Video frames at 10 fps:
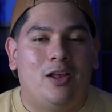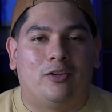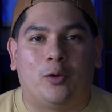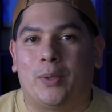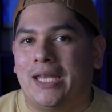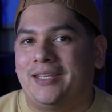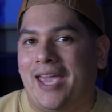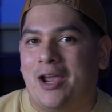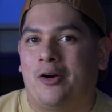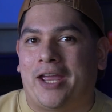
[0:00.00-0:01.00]
so that we can
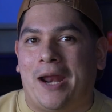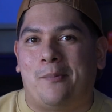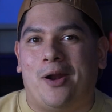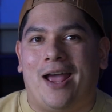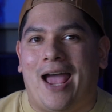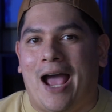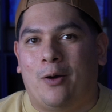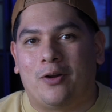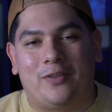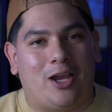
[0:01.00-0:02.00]
take our camera
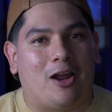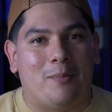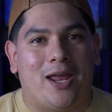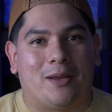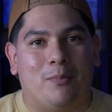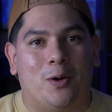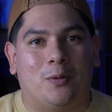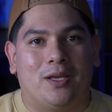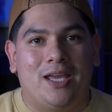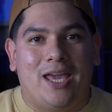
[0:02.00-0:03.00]
out of the automatic
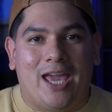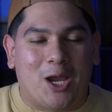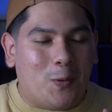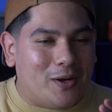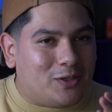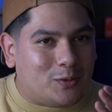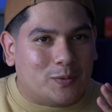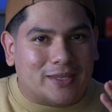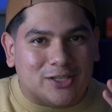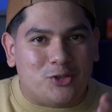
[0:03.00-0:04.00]
mode and go
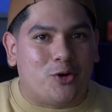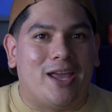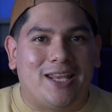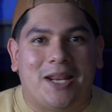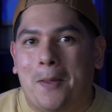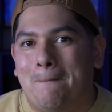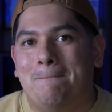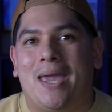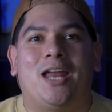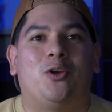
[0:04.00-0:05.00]
into the dreaded
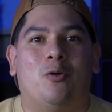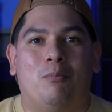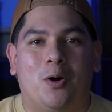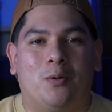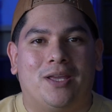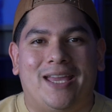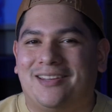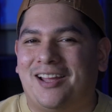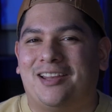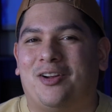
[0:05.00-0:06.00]
manual mode.
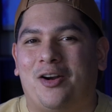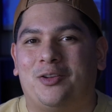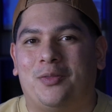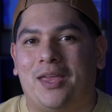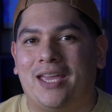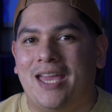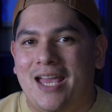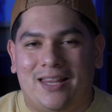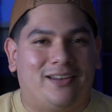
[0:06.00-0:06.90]
It's not as hard as you think.